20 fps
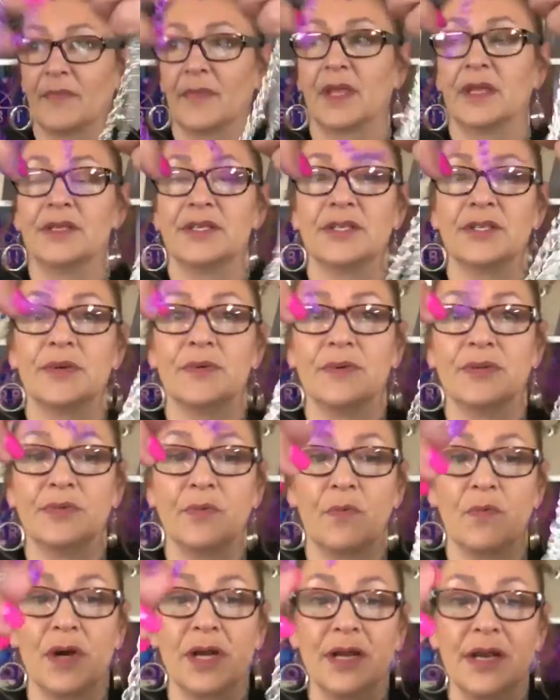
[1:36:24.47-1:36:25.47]

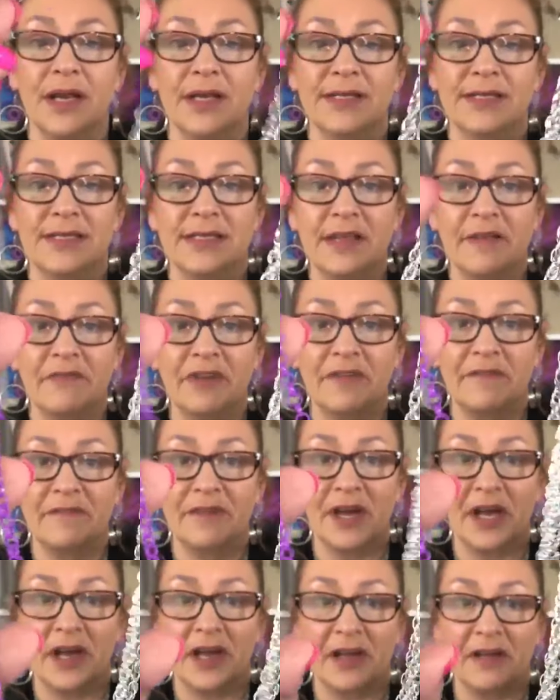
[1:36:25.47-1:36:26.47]
Sold
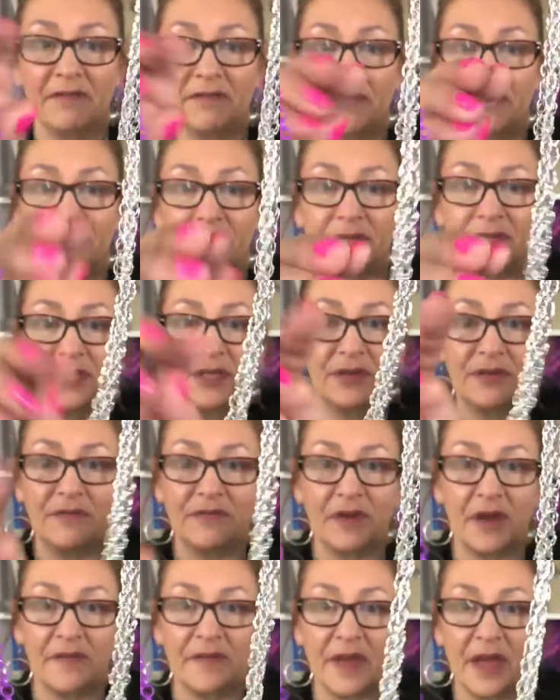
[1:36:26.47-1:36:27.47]
175 So you've
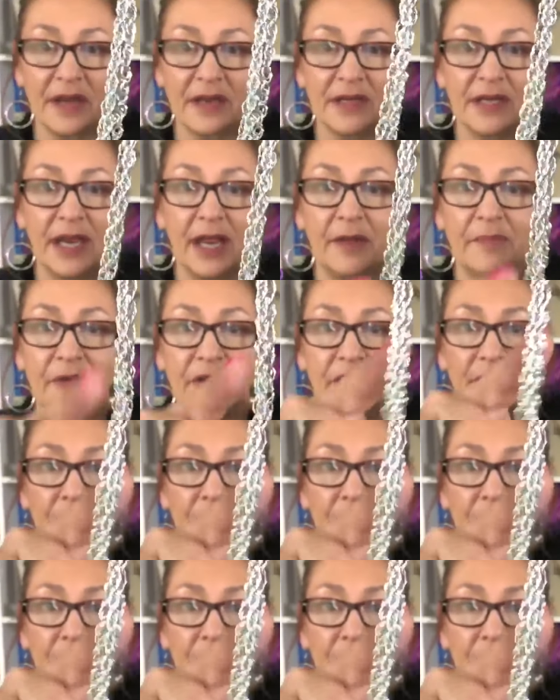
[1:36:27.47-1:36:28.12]
got that enamel